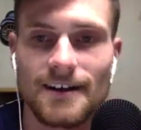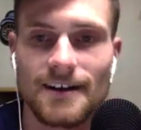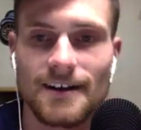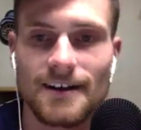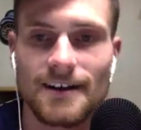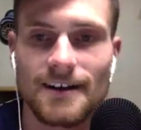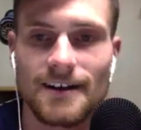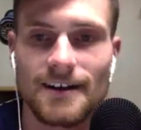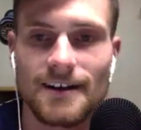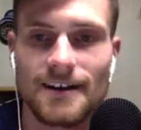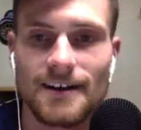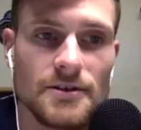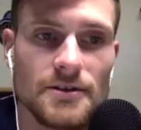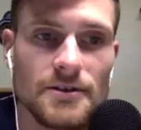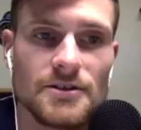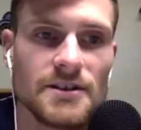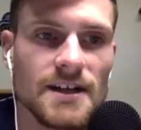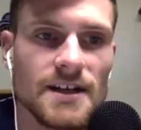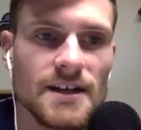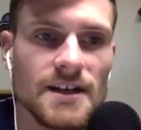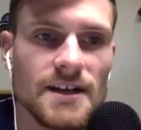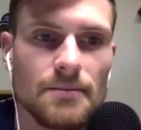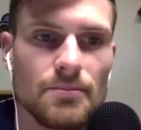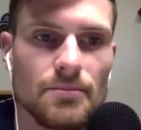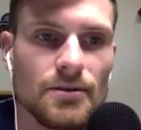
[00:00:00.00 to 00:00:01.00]
so you
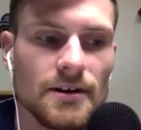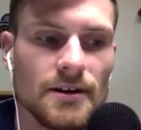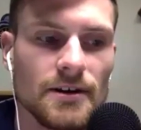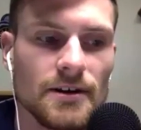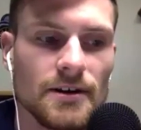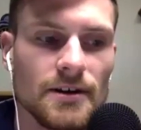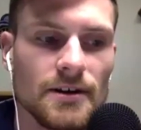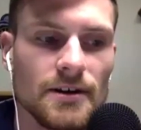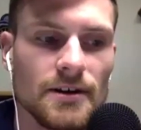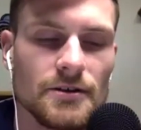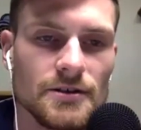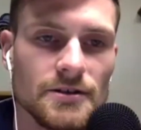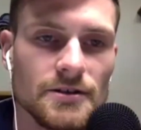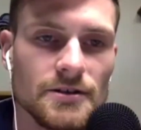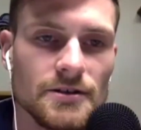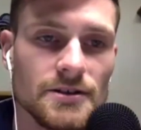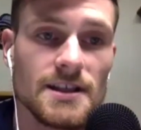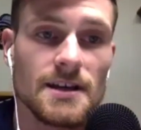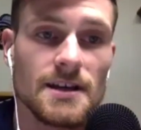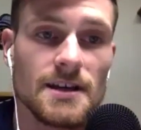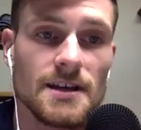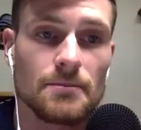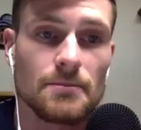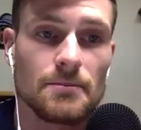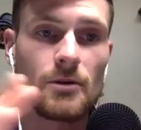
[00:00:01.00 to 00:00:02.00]
see that per, you
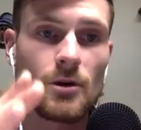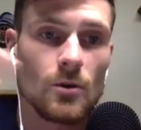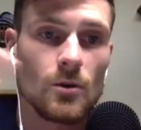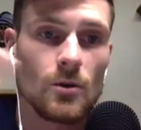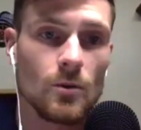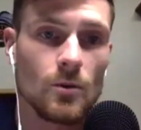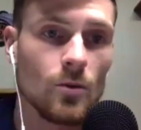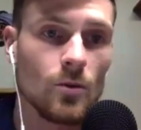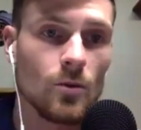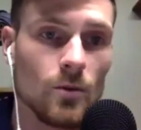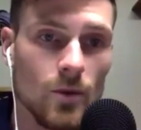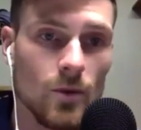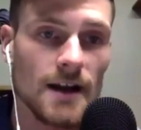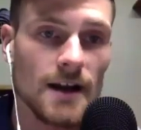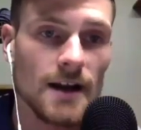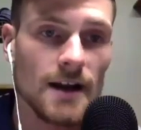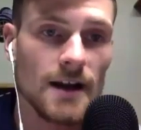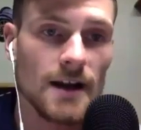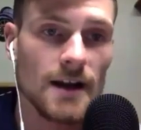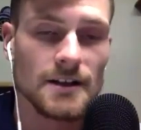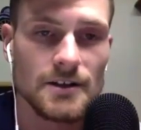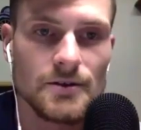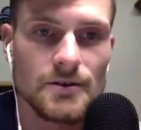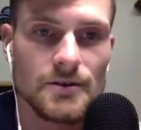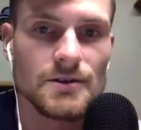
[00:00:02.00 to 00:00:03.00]
see that pretty well
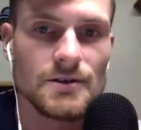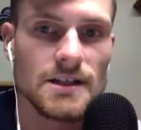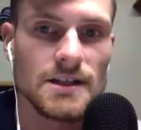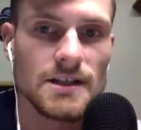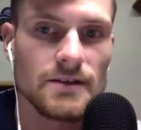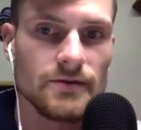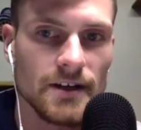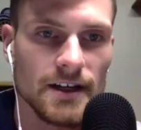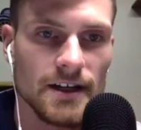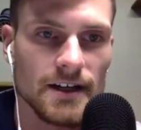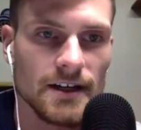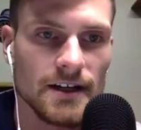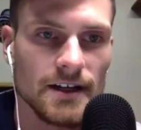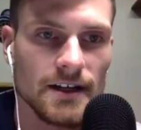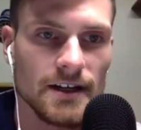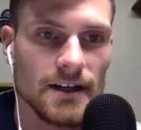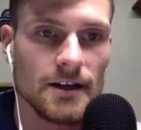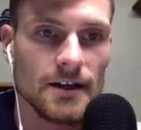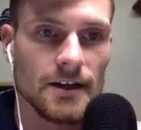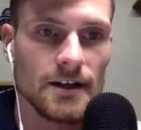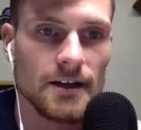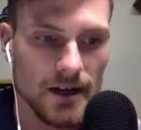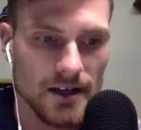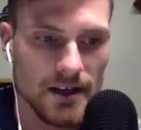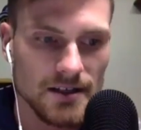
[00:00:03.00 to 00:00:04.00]
widely used even in, in
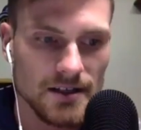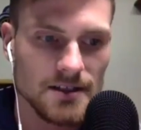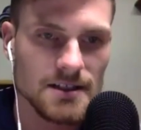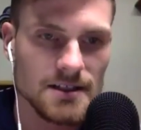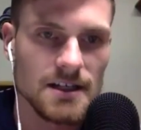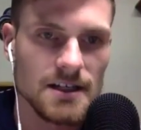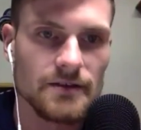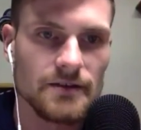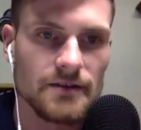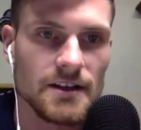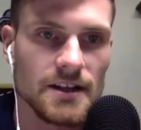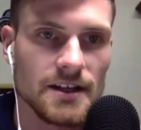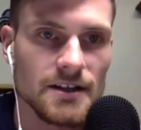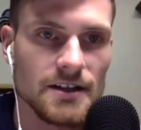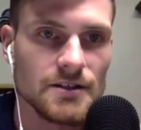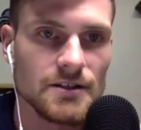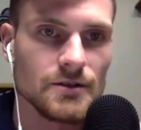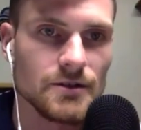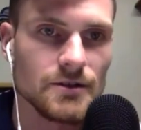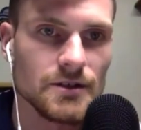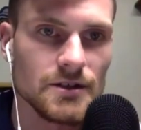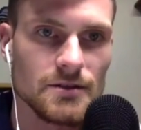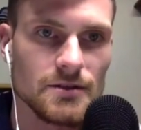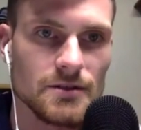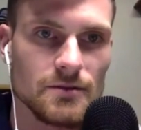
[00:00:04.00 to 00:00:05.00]
other basins and everything
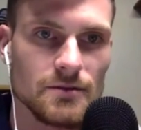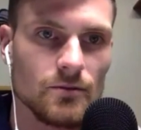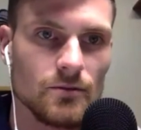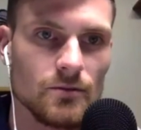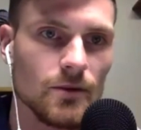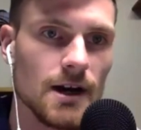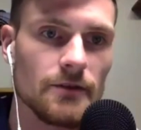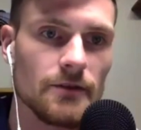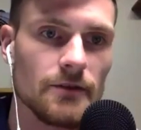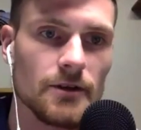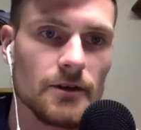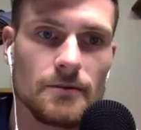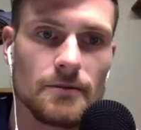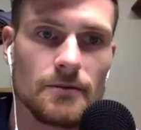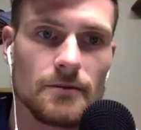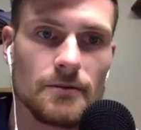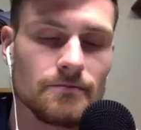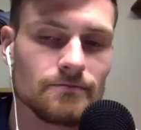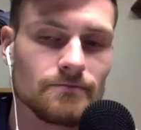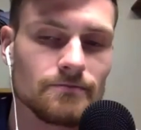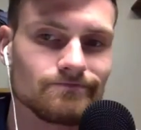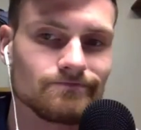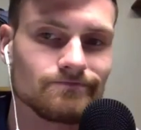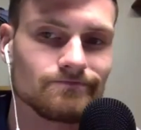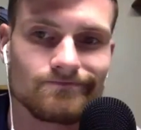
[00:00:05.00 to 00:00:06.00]
too, just whenever
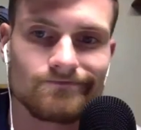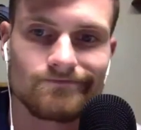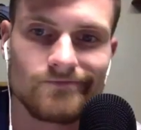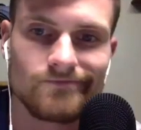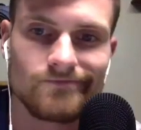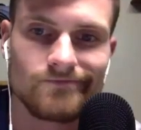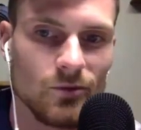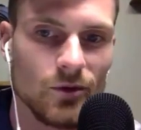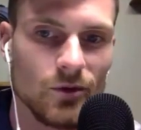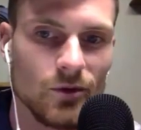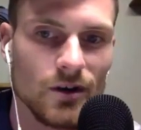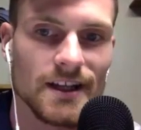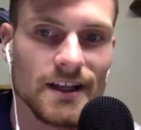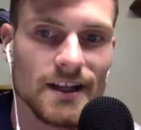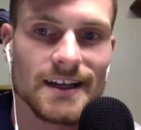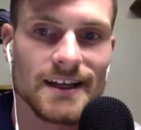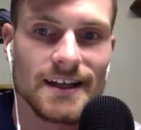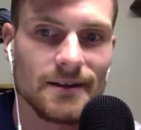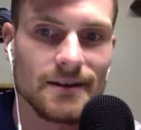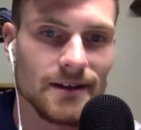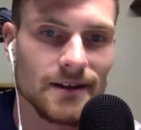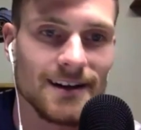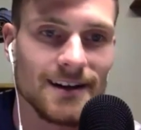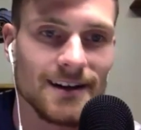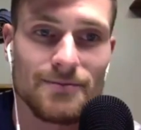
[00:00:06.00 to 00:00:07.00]
what they
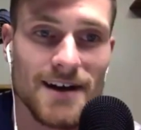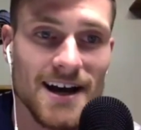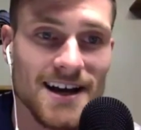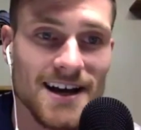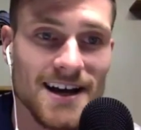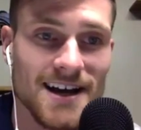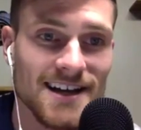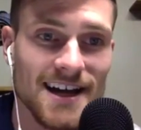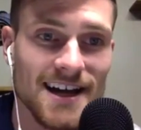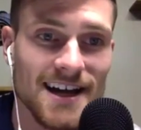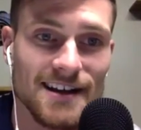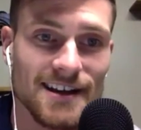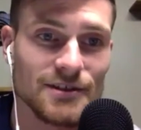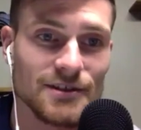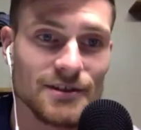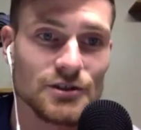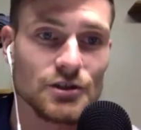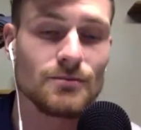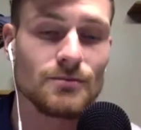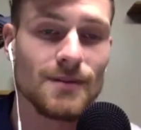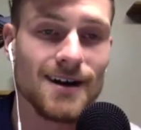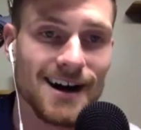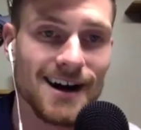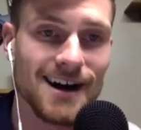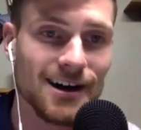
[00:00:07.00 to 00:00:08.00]
get kind of past that that two
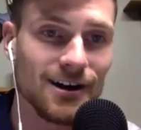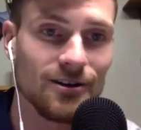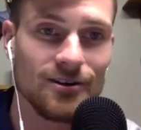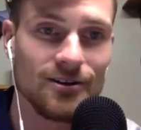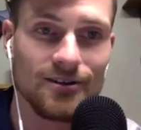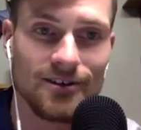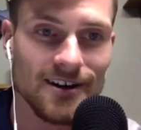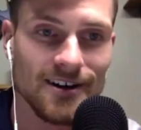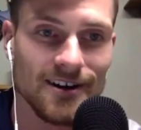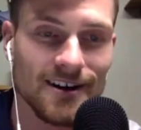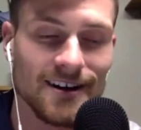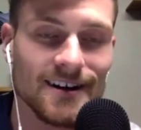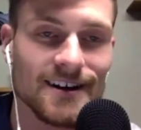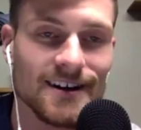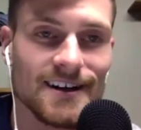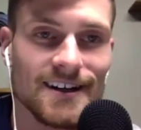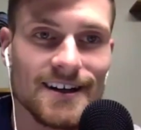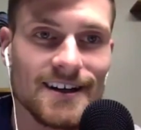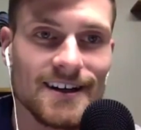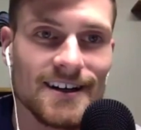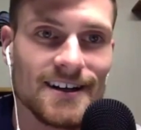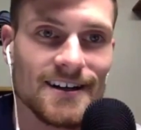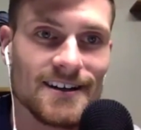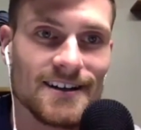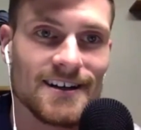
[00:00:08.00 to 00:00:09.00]
mile or
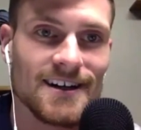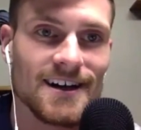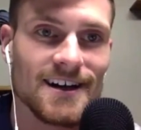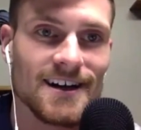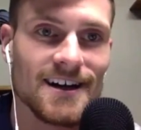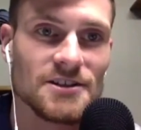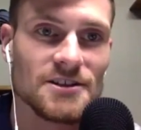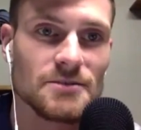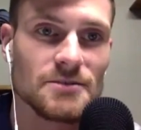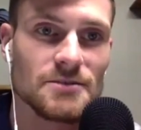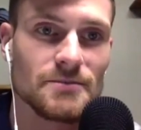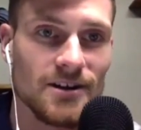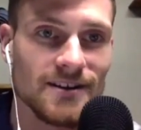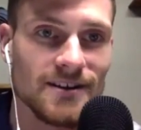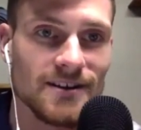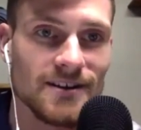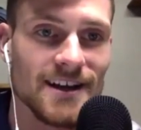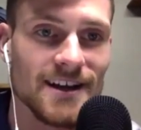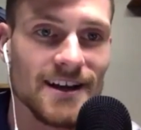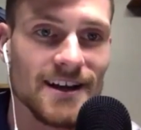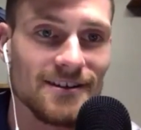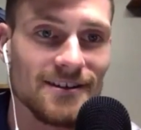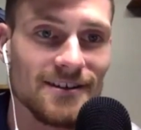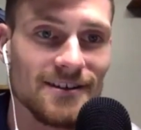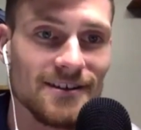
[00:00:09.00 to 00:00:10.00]
Uh, two mile
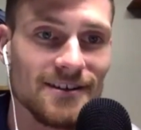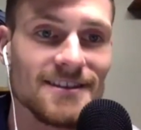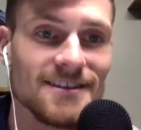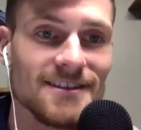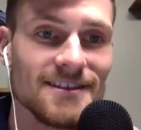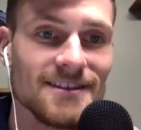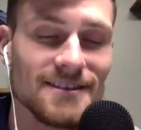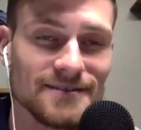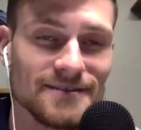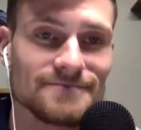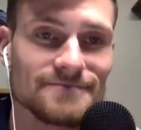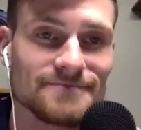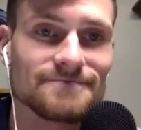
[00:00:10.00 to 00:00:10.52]
lateral length.